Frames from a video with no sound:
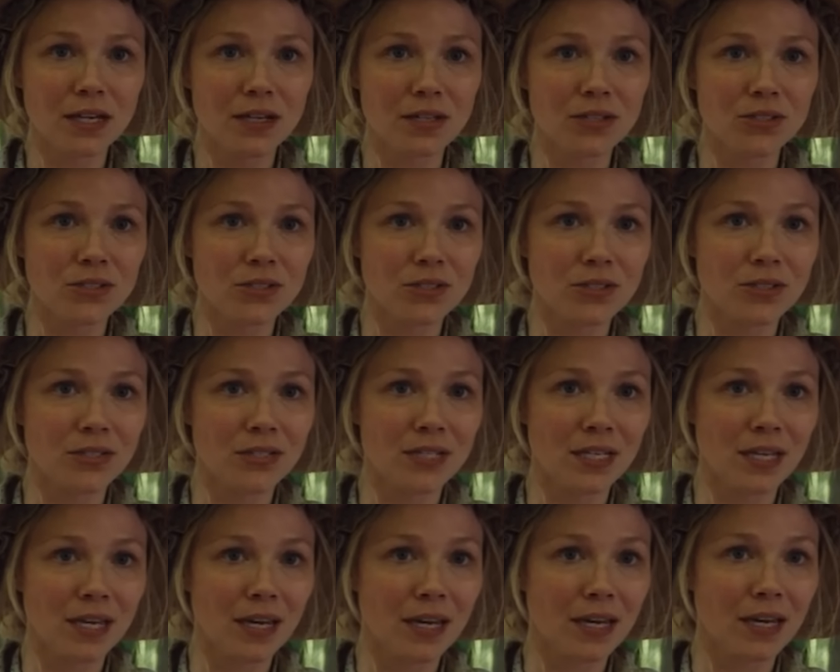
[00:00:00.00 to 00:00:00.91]
people started
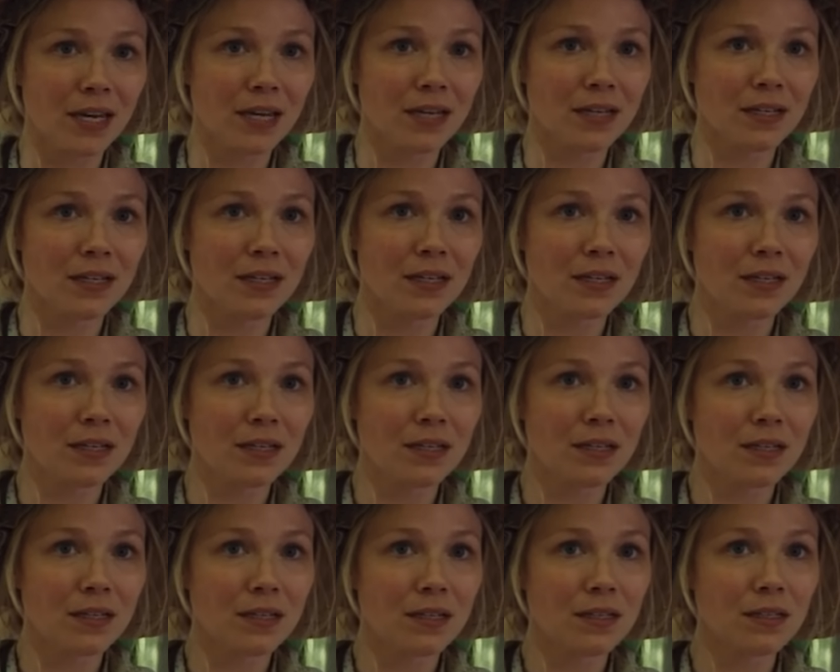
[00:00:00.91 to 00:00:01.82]
coming up to her and
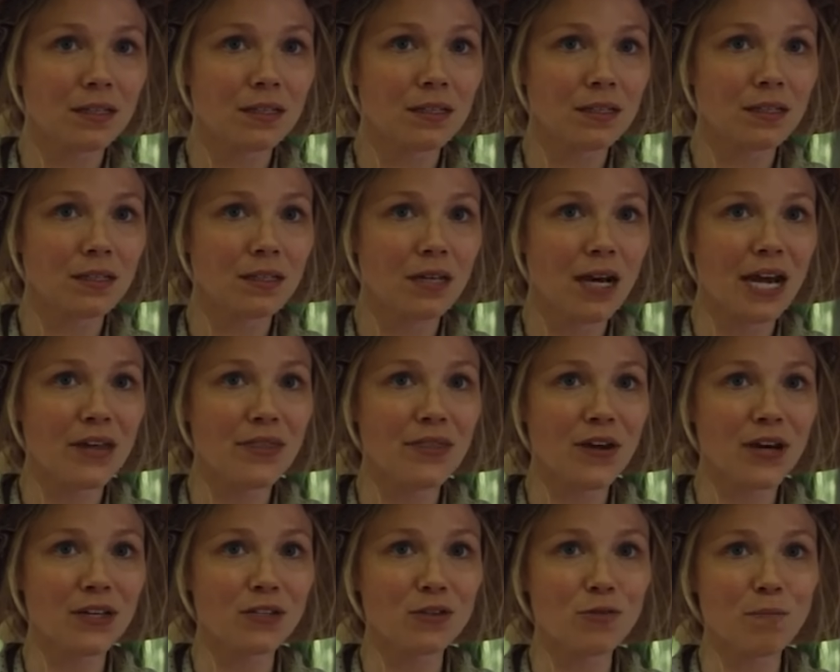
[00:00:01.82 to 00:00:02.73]
being like, hey, you're the
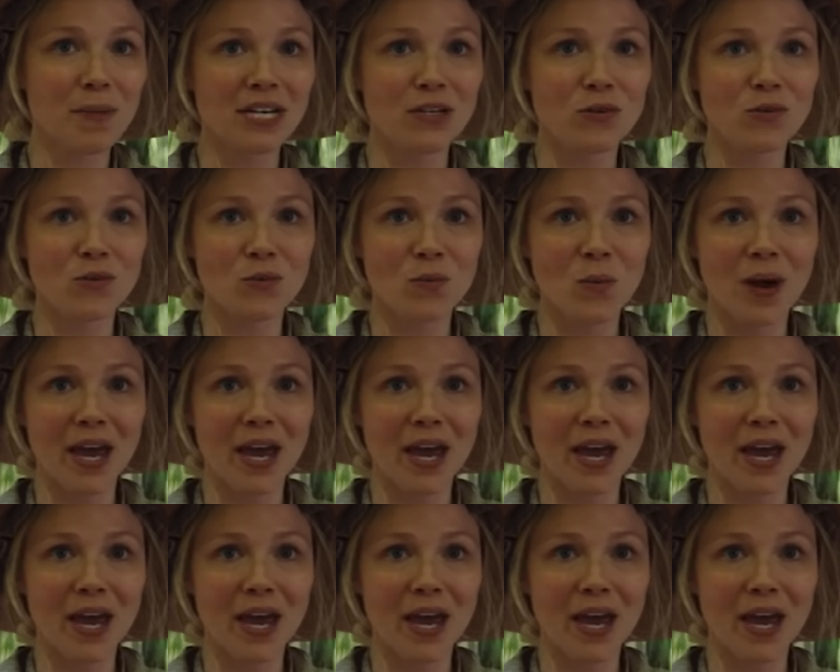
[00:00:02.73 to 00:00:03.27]
person from the Witch's